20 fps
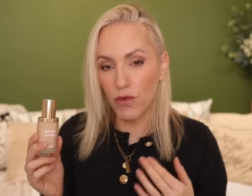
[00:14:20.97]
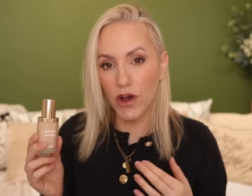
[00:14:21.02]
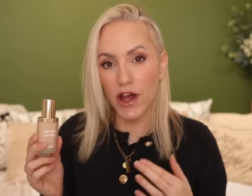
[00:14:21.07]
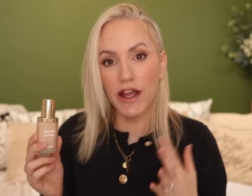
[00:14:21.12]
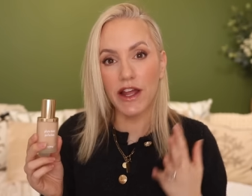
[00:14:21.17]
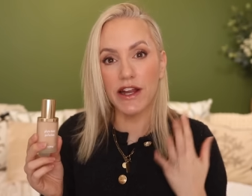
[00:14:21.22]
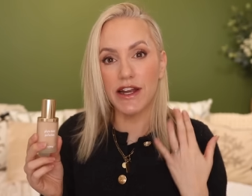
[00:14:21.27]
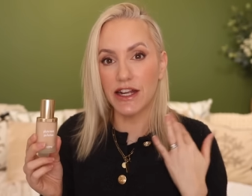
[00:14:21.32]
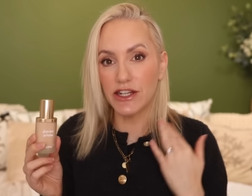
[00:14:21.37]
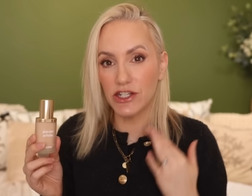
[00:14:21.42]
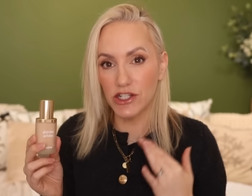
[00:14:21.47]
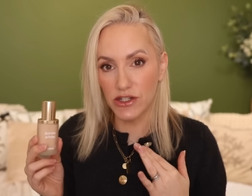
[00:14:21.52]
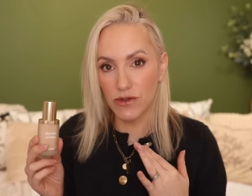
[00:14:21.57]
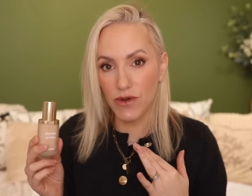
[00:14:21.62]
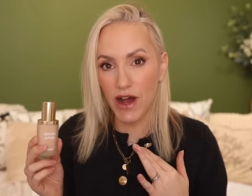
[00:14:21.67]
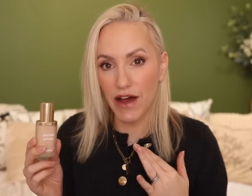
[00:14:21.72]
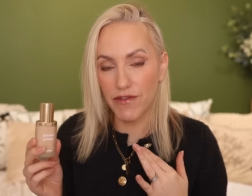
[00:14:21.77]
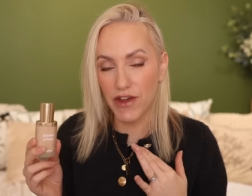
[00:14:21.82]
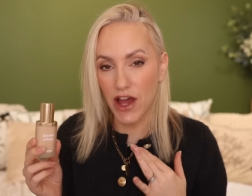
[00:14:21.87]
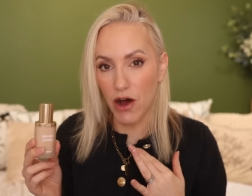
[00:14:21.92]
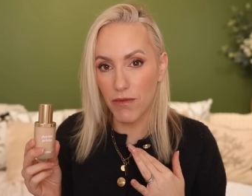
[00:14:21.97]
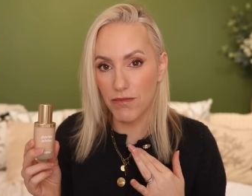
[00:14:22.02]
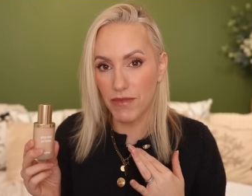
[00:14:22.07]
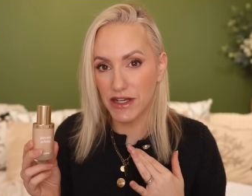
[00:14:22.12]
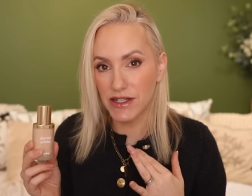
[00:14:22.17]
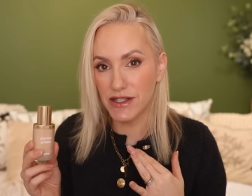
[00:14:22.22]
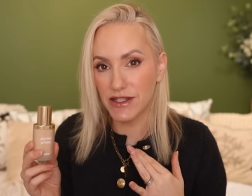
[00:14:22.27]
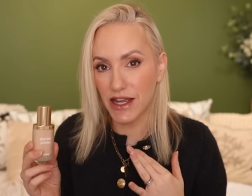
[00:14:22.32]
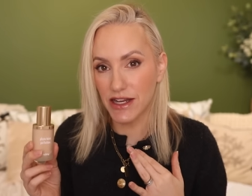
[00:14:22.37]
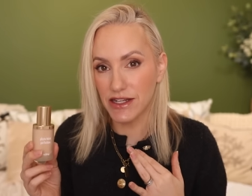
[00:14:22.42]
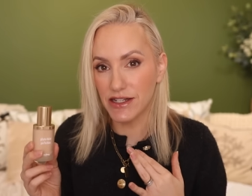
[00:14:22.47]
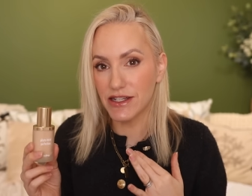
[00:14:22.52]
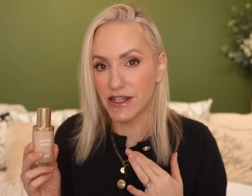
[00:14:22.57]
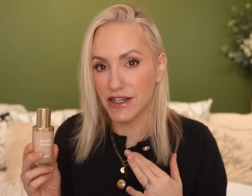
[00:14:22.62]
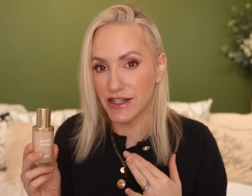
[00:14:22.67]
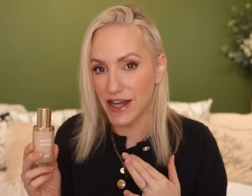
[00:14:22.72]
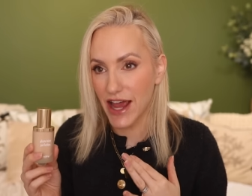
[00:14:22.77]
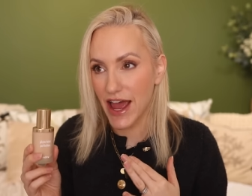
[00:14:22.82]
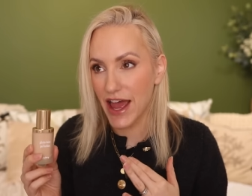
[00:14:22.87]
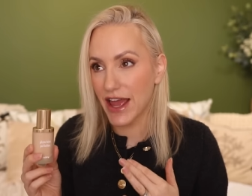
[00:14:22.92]
work and I do have it on my skin
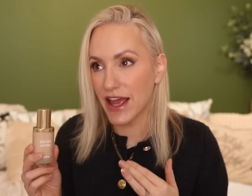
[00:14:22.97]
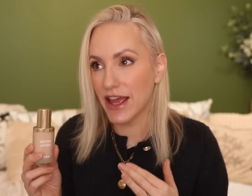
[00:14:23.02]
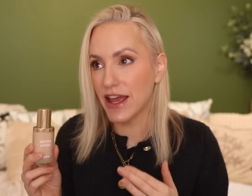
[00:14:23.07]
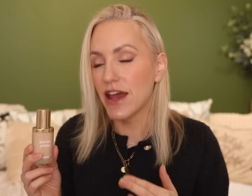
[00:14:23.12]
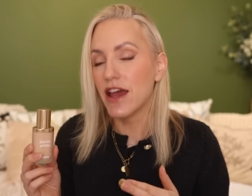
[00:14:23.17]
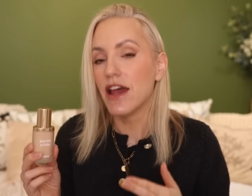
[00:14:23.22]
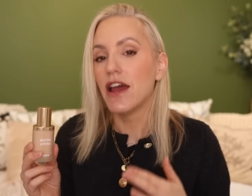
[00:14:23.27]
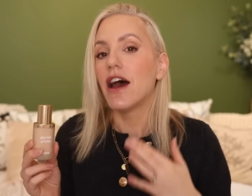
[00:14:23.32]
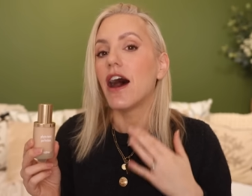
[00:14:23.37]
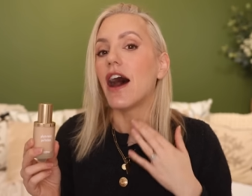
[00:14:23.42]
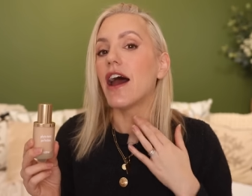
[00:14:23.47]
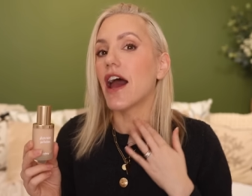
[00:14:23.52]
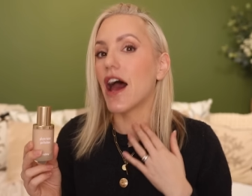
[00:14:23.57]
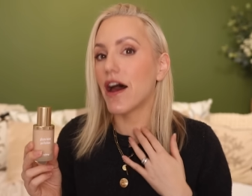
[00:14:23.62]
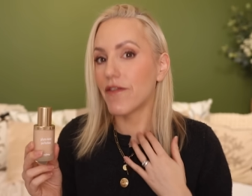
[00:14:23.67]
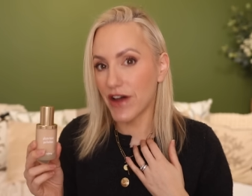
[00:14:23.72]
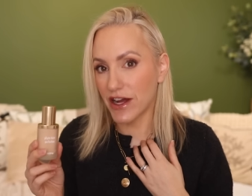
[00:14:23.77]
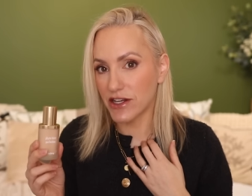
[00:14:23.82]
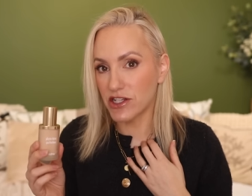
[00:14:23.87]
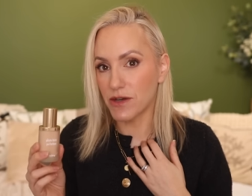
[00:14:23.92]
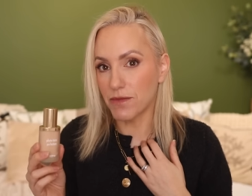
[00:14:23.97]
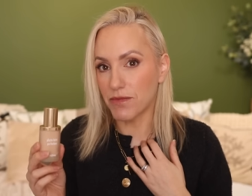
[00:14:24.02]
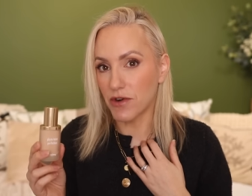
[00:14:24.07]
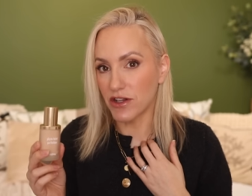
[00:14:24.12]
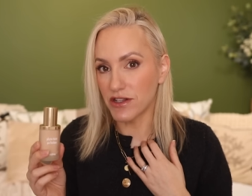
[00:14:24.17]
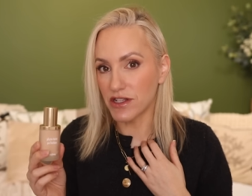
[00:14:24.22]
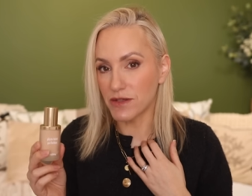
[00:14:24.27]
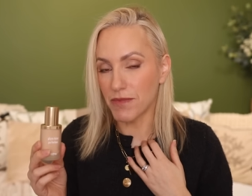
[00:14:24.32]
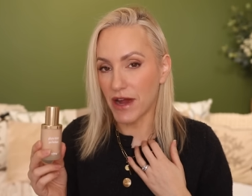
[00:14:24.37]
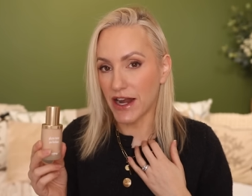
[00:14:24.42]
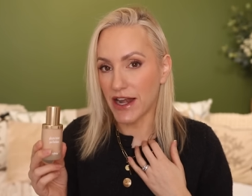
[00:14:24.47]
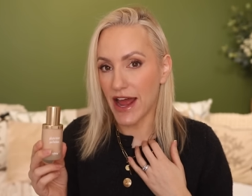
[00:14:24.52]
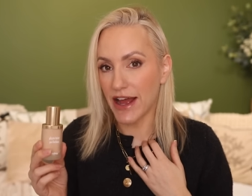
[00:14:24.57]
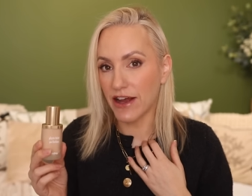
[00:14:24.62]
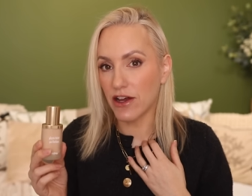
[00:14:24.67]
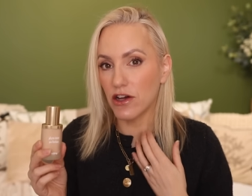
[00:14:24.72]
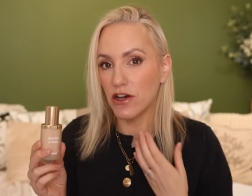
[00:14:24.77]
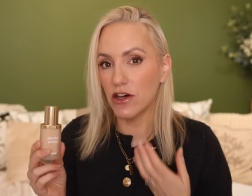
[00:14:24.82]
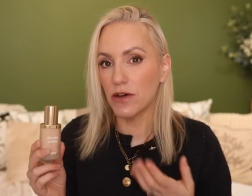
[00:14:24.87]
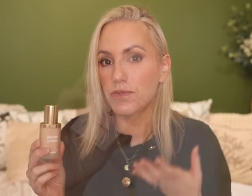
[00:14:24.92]
today, I have have had to bronze my
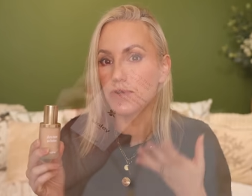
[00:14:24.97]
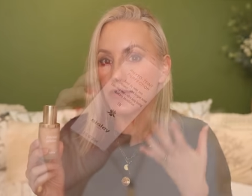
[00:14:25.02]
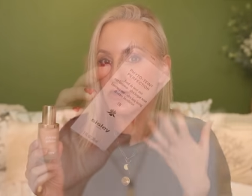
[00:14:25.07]
neck up